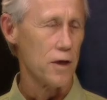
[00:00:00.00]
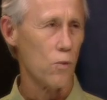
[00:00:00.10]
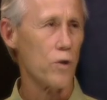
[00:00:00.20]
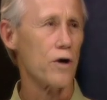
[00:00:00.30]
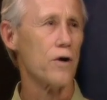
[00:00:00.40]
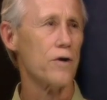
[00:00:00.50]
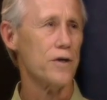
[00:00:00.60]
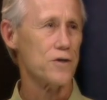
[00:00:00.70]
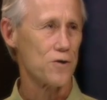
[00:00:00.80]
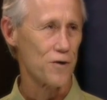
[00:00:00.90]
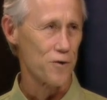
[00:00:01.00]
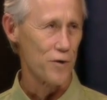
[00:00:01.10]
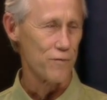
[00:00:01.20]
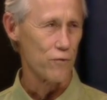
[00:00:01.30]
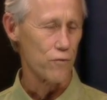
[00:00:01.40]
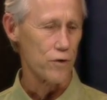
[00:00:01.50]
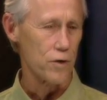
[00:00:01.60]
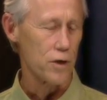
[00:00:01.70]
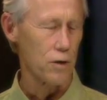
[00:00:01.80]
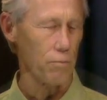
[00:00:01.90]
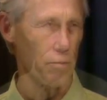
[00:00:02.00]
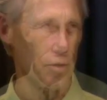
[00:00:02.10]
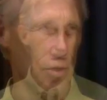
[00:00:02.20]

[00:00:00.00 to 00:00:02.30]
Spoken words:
We're eternally grateful for your help,